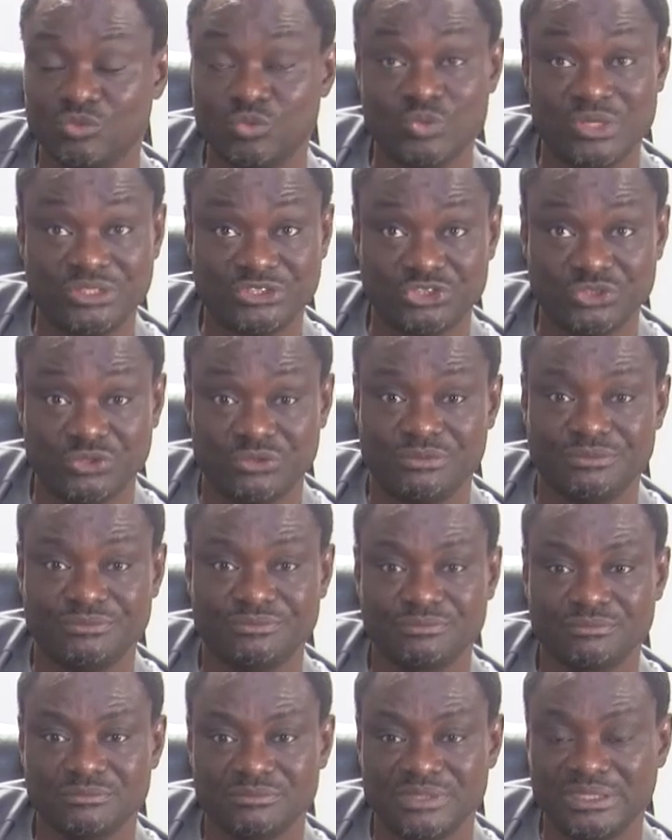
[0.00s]
we are sure
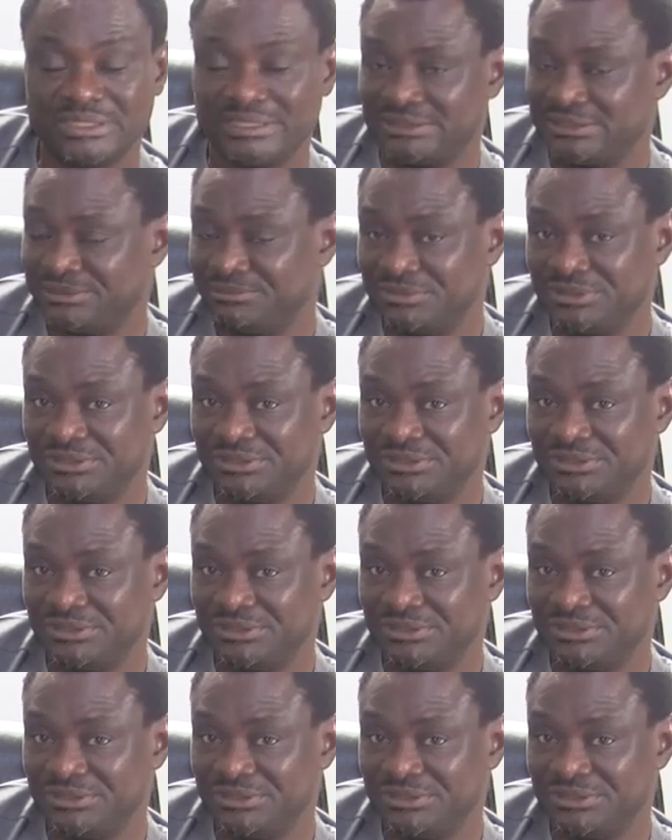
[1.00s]
that as a